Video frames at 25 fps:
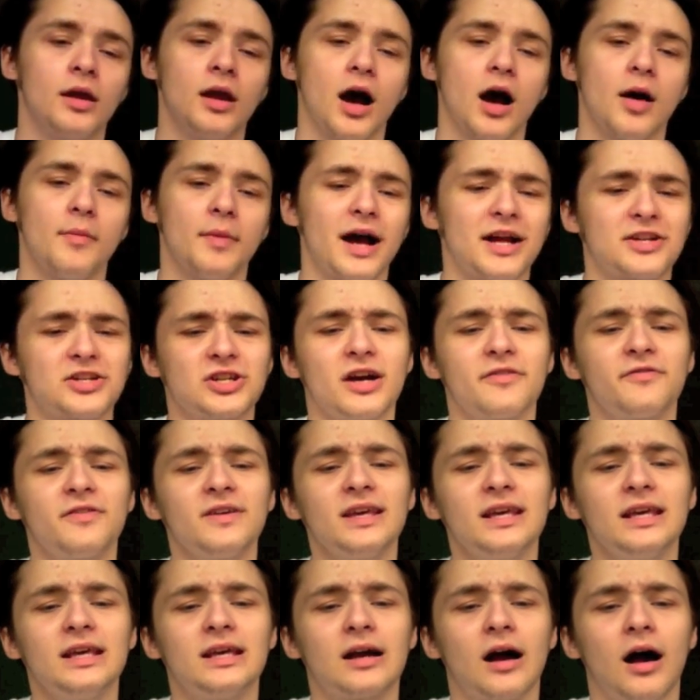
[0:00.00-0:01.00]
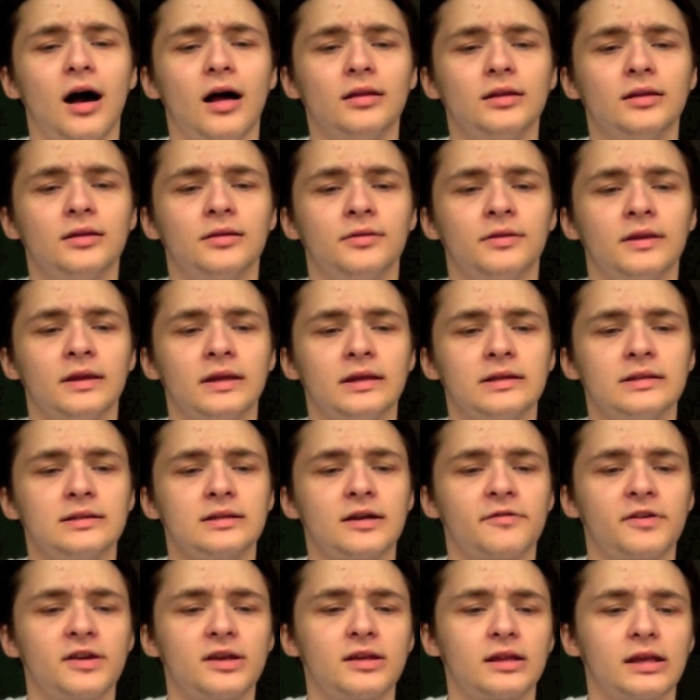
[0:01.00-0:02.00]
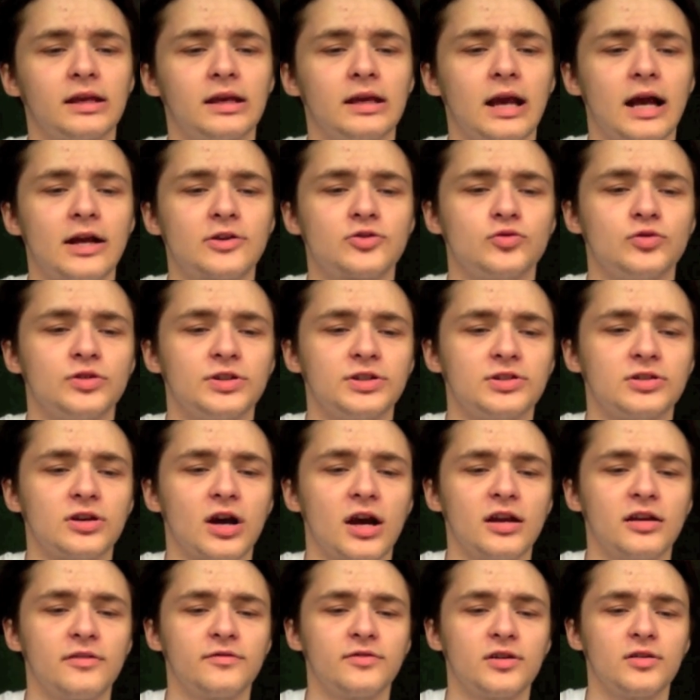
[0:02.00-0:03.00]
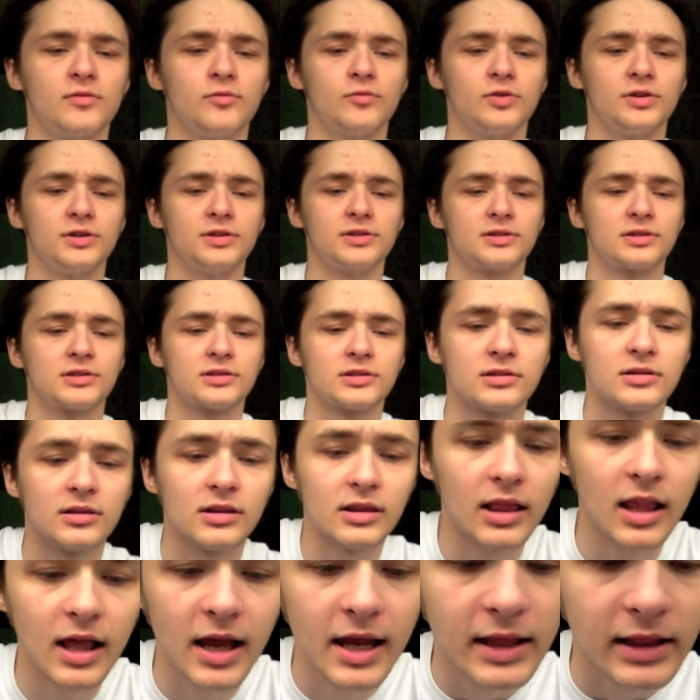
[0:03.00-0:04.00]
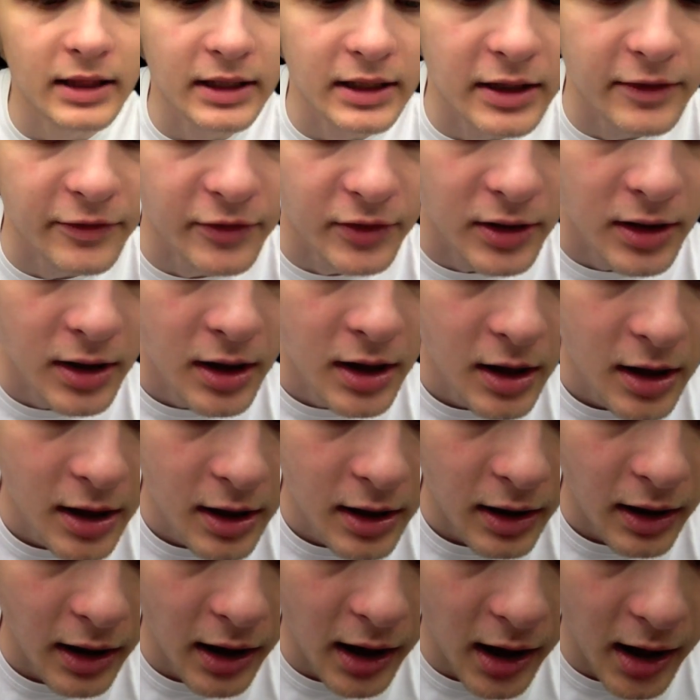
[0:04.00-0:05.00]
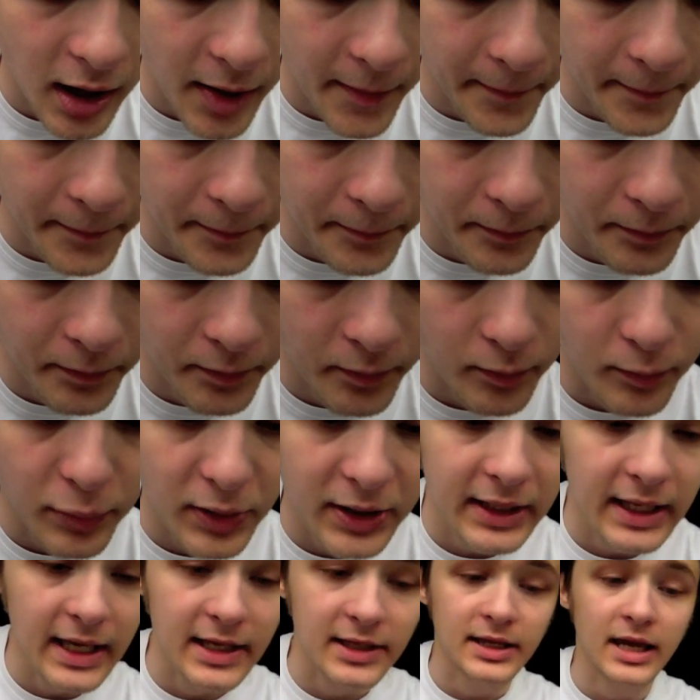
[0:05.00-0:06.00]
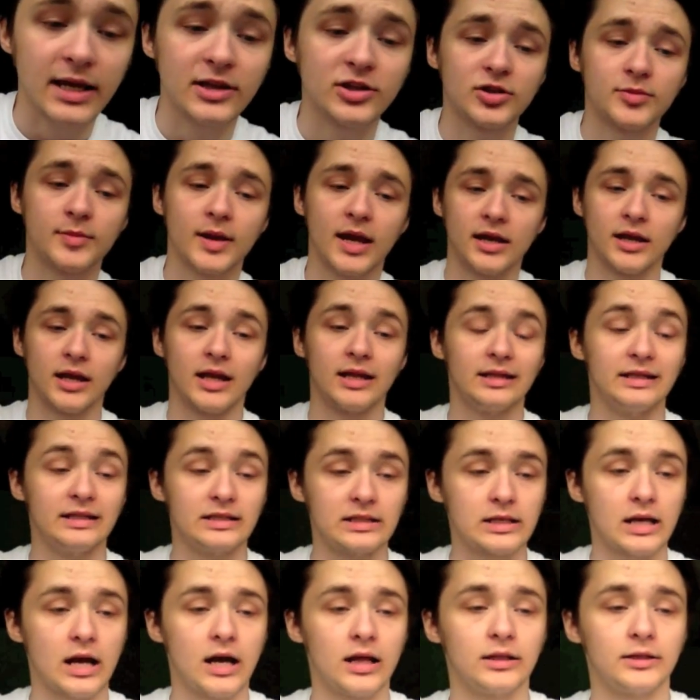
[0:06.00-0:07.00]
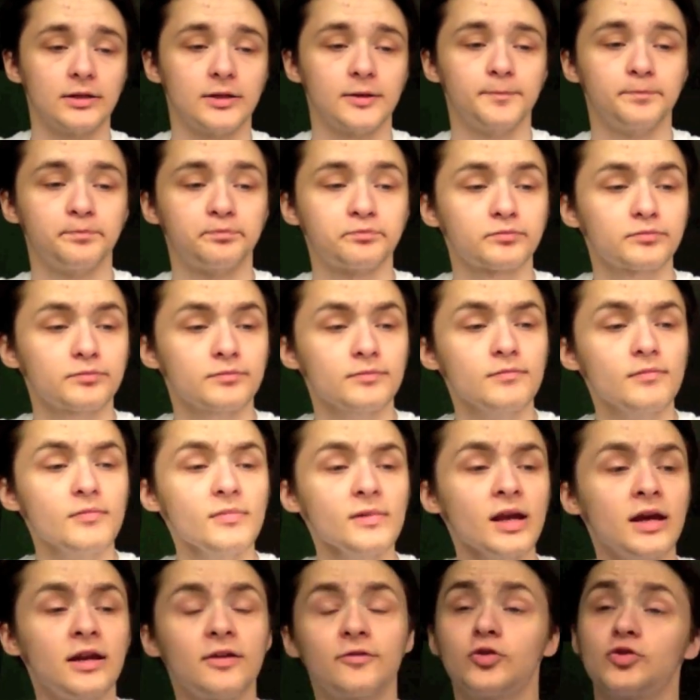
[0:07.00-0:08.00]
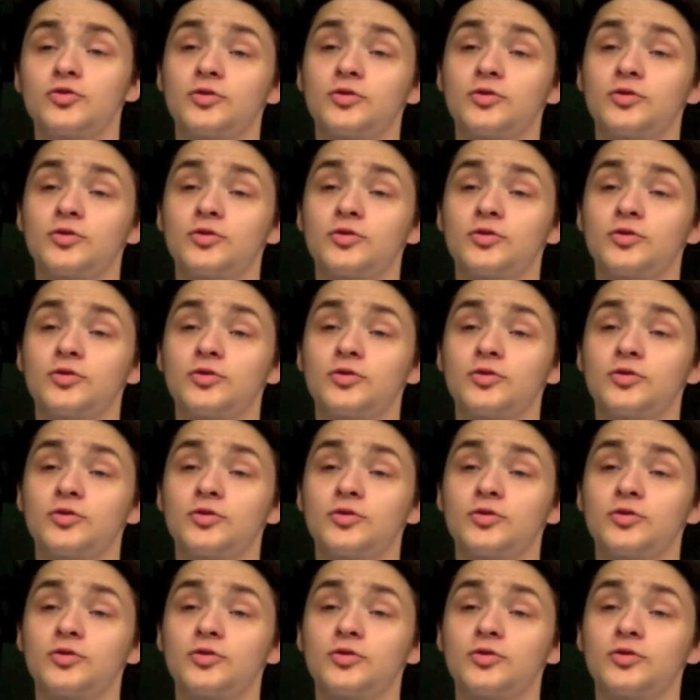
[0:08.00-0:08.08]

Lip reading: Actually, I think he coloured these. I think the actual design of them was slightly different. But, yeah, Genzo Man at least coloured them. And, of